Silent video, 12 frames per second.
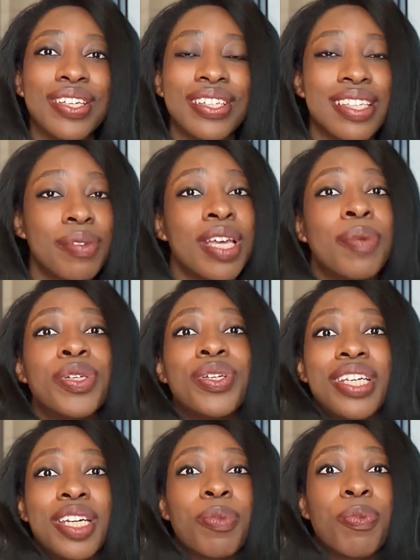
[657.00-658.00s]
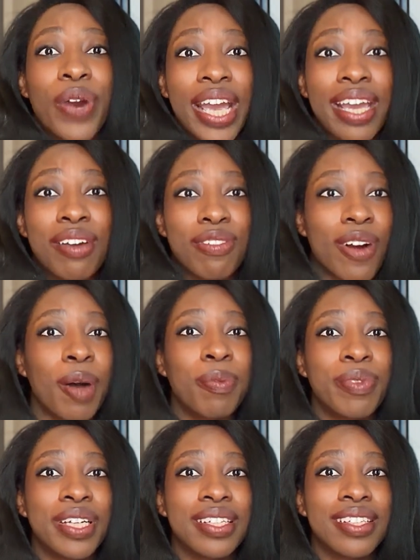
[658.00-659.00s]
Sometimes you need a break
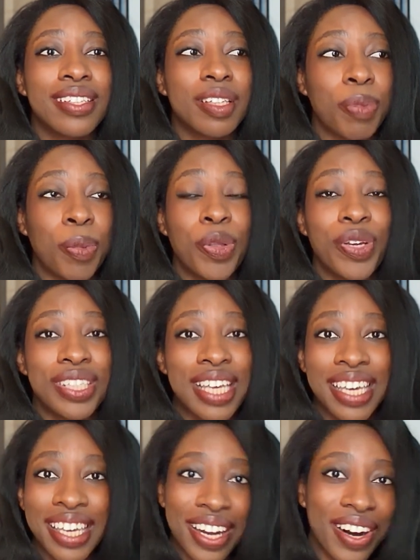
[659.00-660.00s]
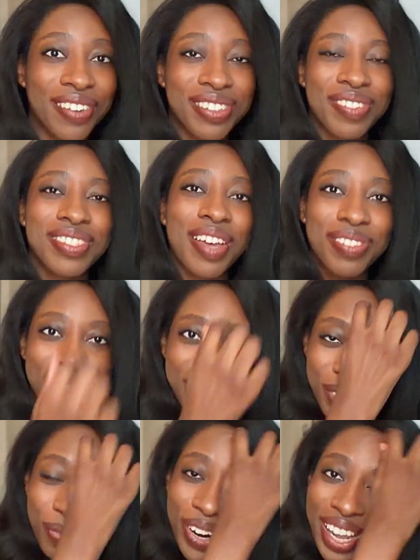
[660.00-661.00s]
from the people you're taking care of. Sometimes you need a
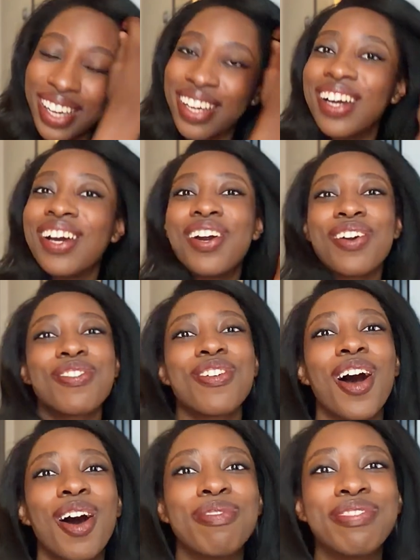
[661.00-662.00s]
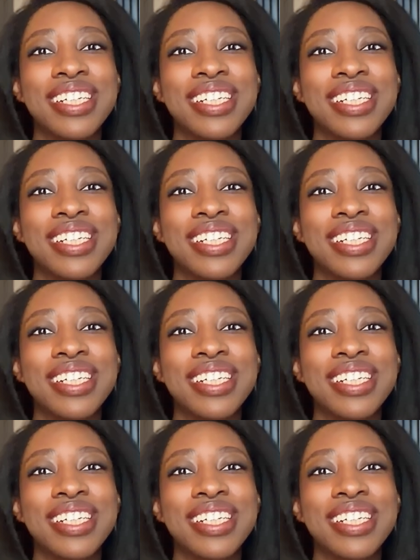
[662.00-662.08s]
break from